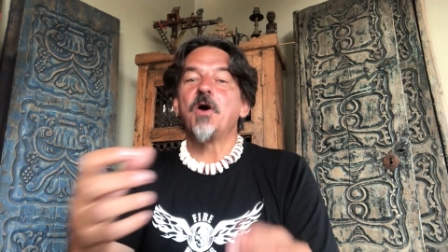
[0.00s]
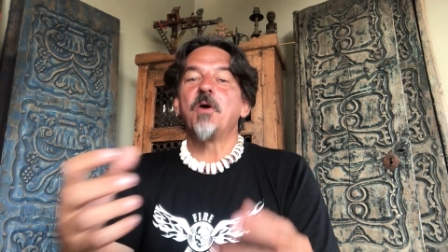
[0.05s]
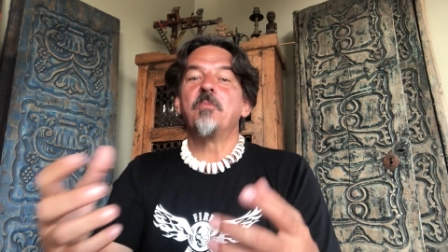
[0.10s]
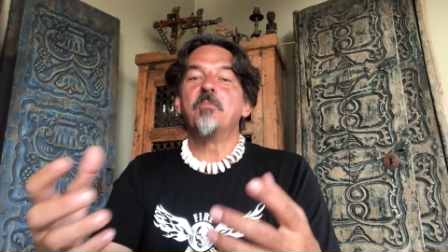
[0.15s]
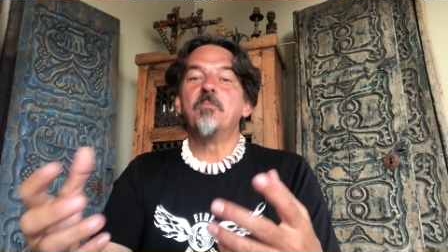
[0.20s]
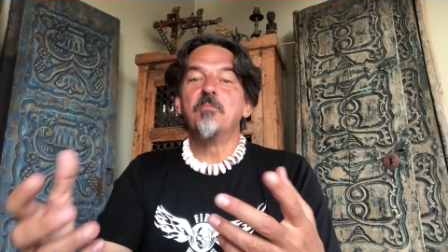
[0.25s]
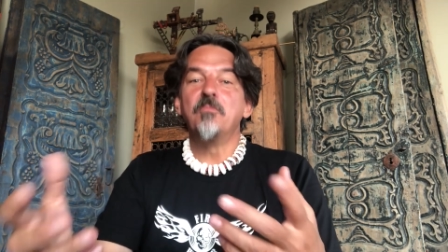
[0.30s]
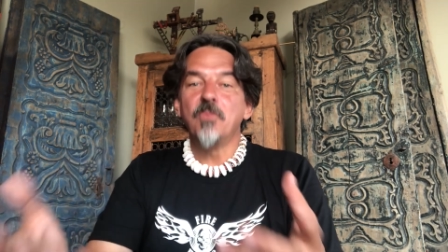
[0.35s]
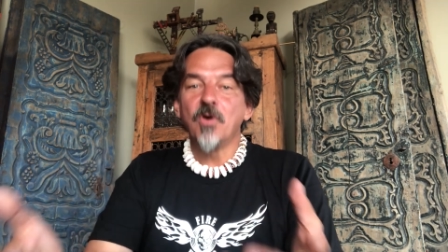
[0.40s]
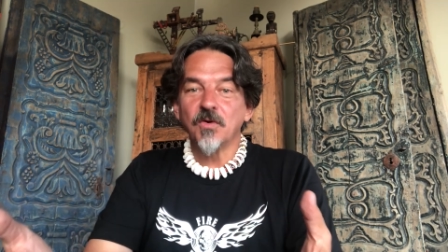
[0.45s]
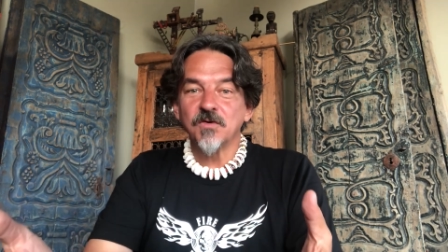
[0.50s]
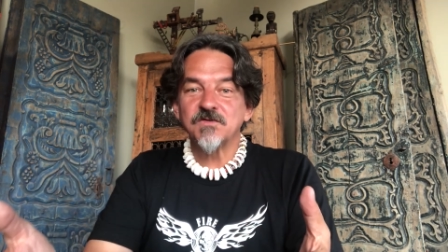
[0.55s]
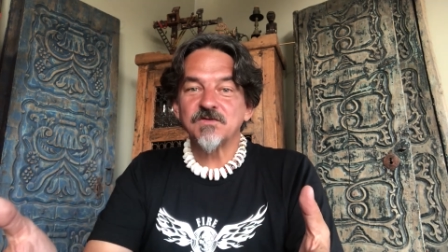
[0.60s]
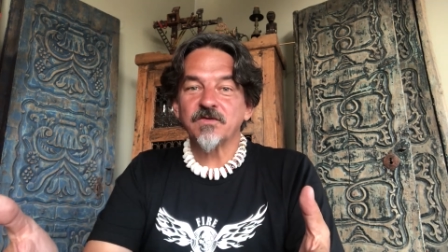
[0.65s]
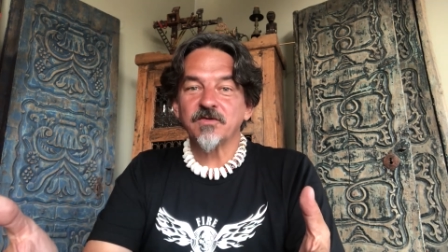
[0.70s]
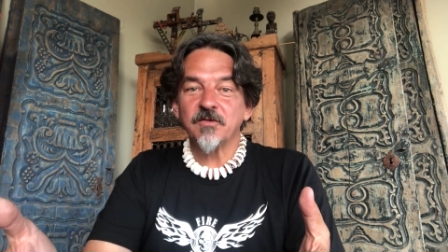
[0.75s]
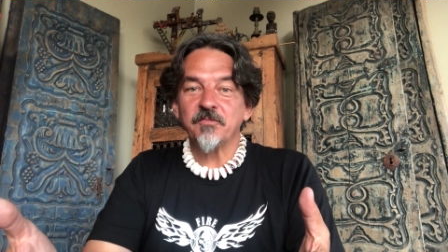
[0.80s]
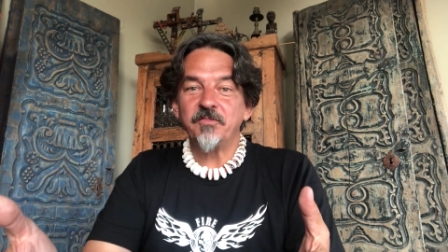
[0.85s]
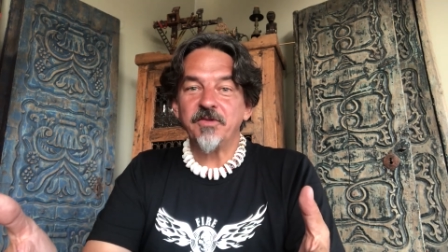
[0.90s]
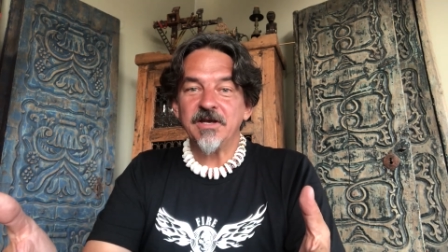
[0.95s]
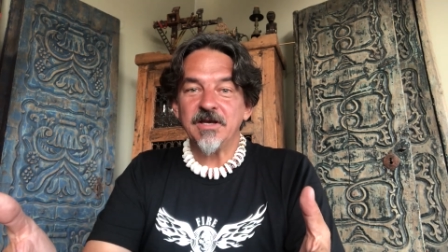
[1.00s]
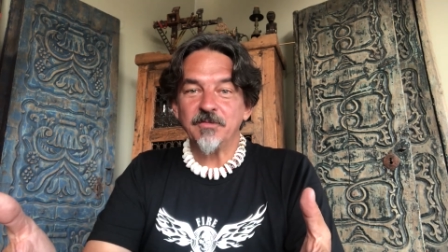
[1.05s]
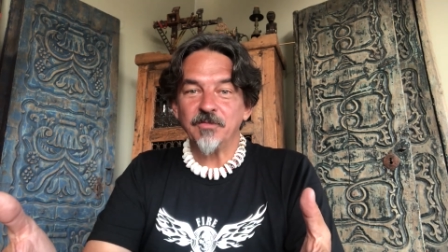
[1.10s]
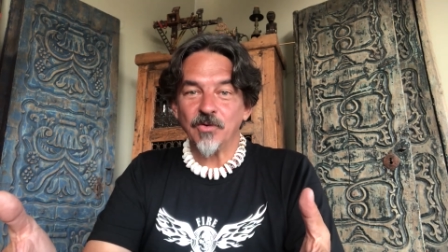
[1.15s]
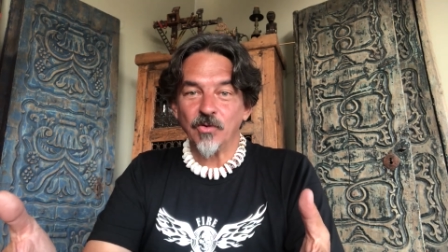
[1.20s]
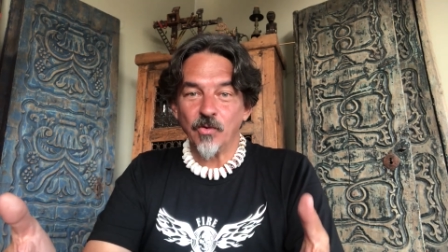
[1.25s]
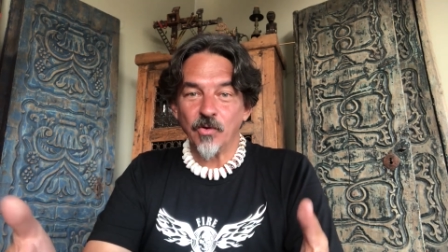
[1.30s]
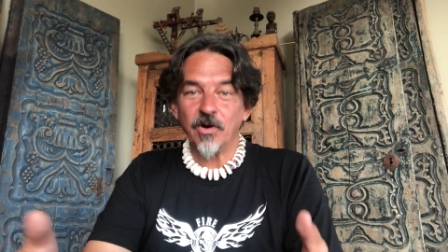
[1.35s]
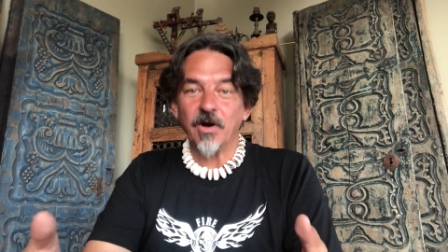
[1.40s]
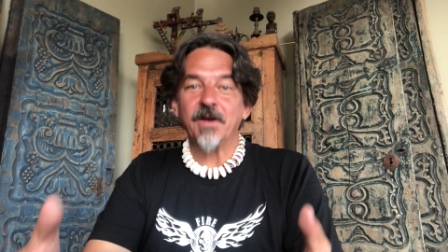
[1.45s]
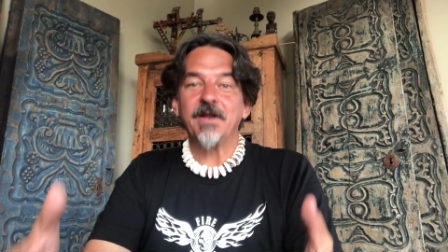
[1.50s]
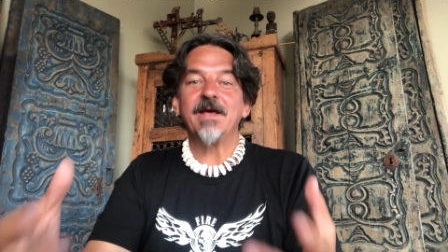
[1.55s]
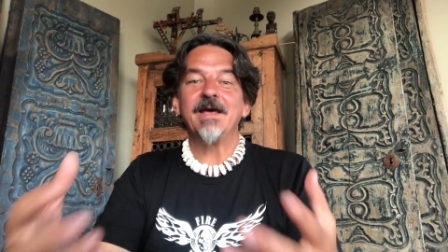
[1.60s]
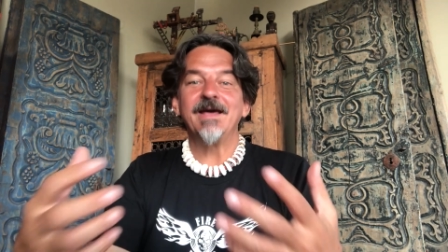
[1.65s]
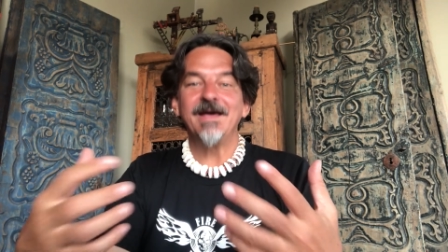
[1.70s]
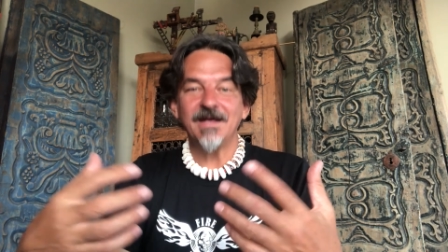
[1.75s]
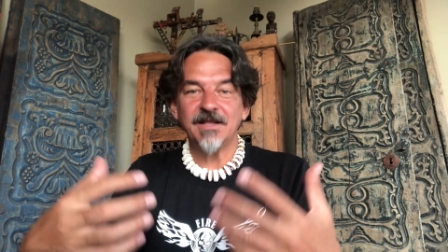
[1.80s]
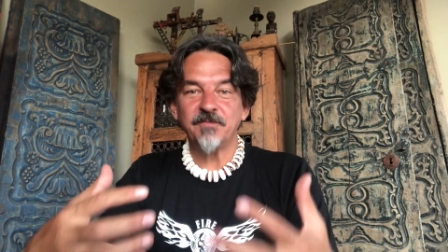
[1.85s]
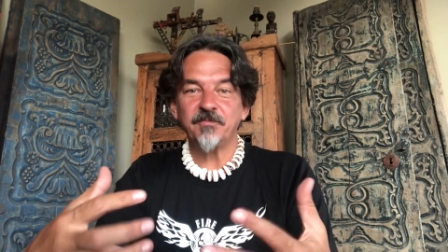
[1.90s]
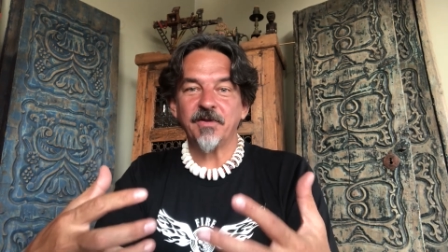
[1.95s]
Most of the people who got
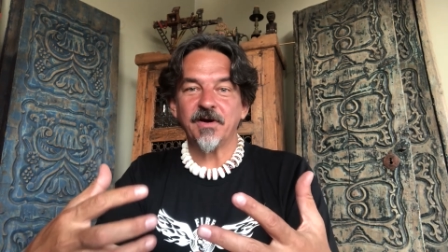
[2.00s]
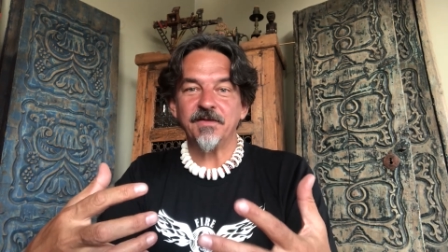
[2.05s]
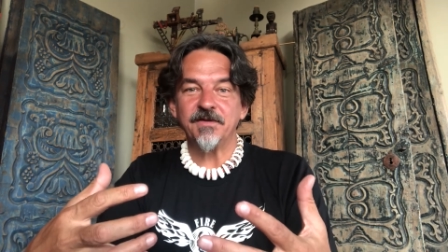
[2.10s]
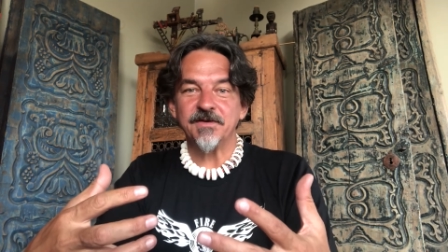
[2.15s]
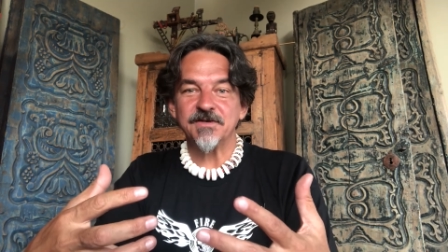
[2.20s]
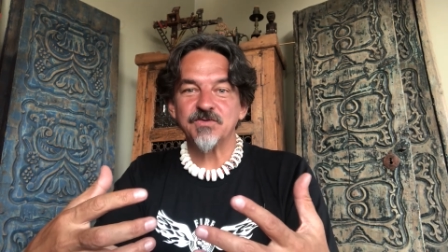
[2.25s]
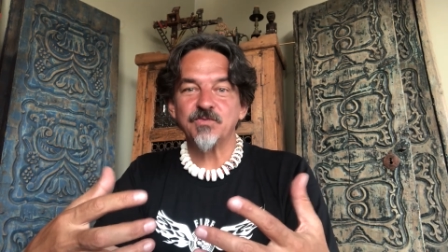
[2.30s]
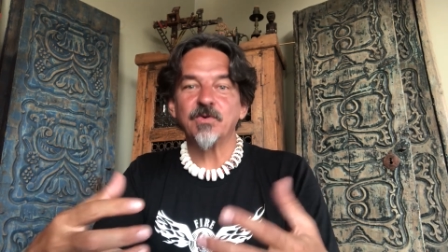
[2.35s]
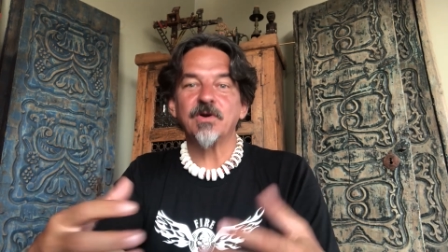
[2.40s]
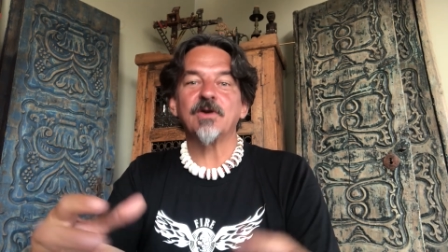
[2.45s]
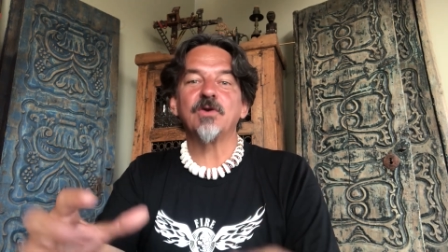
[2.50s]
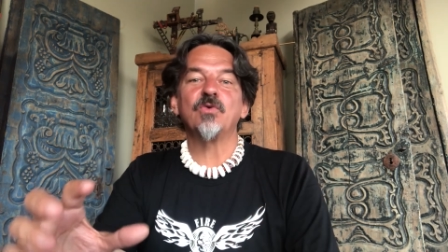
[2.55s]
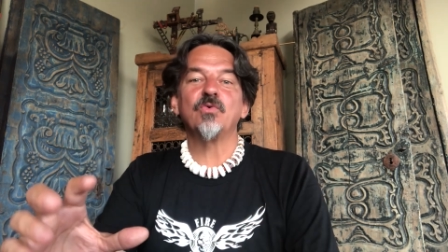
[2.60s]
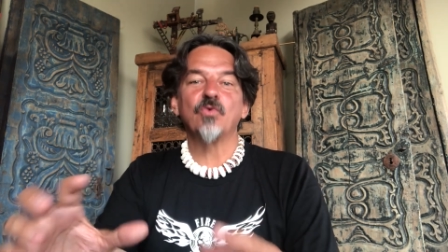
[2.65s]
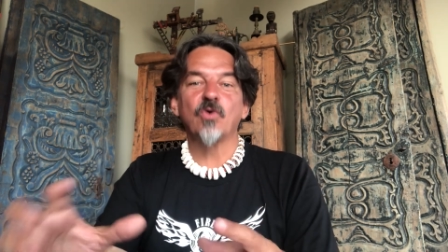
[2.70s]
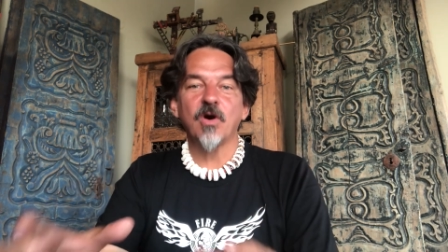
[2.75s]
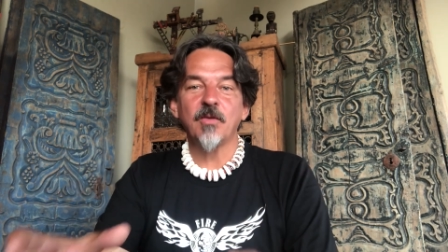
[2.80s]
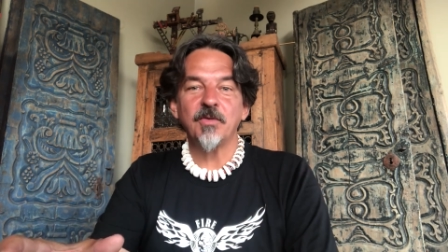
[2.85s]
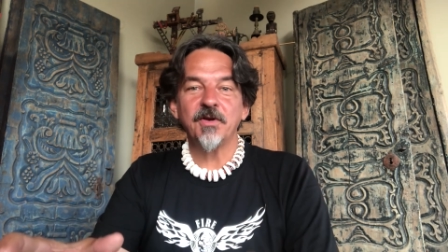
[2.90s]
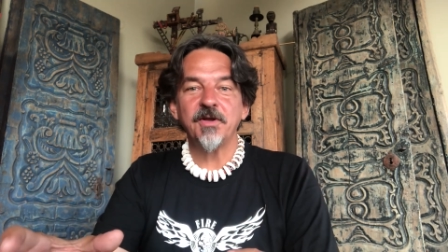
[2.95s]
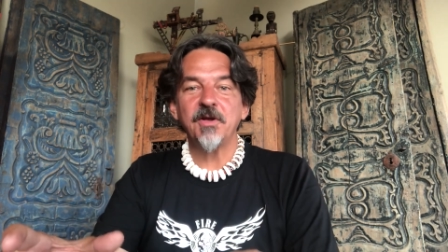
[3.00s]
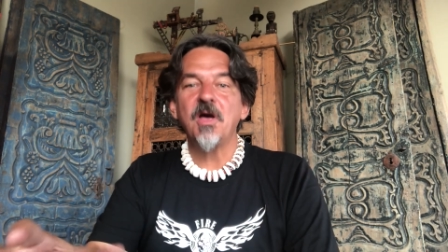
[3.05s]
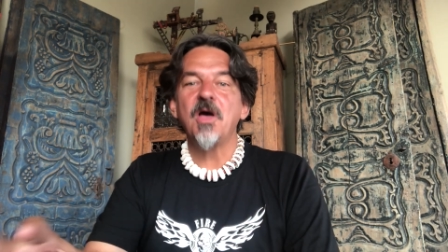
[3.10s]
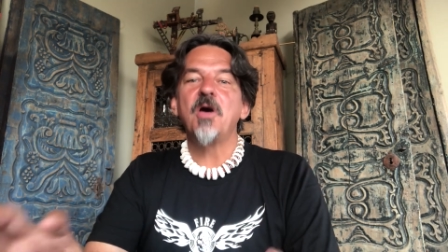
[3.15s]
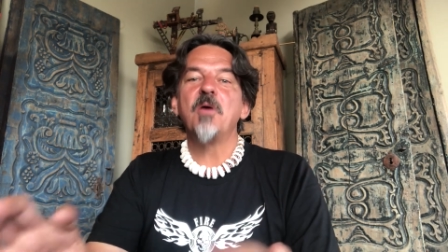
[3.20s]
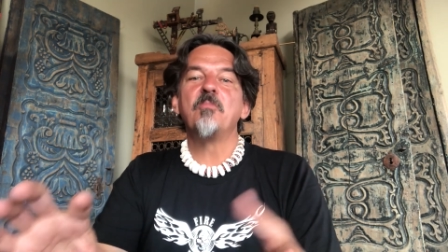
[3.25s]
hit by this were normally